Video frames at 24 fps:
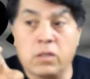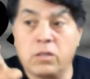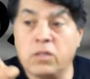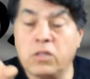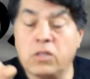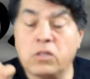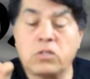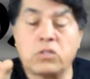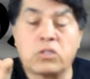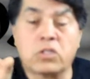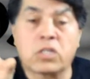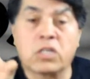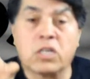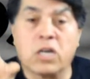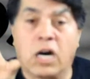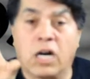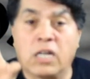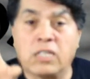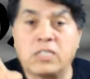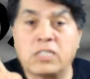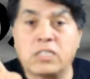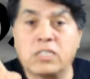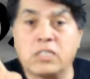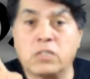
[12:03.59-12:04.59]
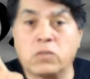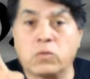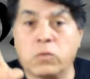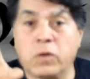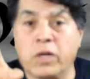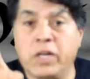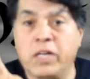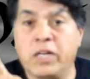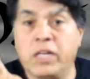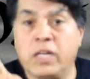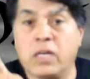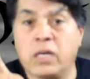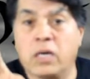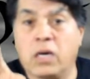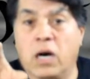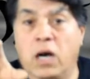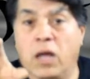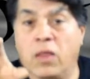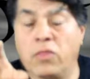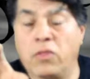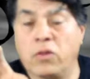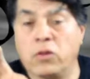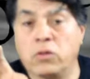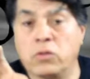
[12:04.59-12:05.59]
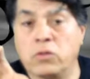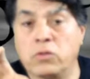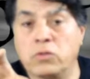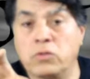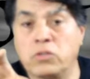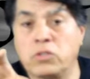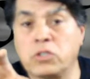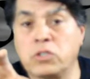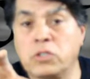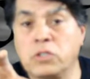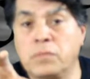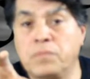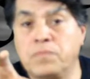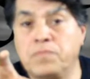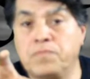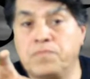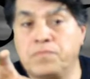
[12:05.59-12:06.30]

there's a constant reading on those,